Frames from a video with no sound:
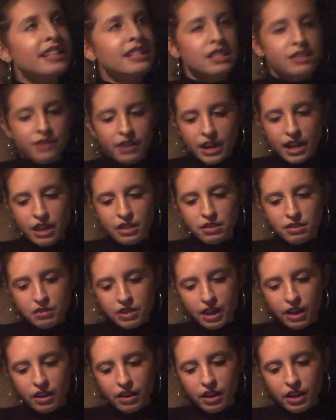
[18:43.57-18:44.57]
this is very
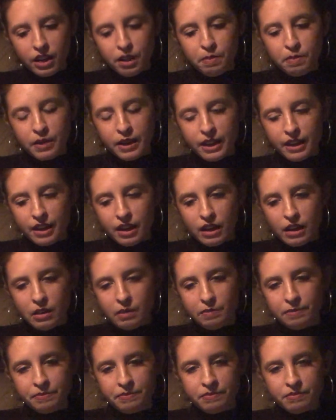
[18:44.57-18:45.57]
esoteric, but
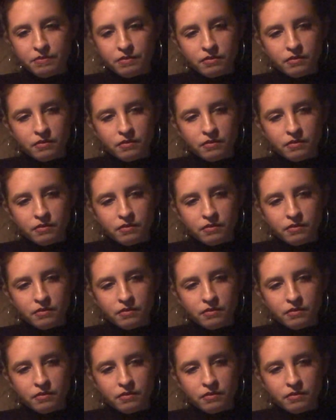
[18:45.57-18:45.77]
um,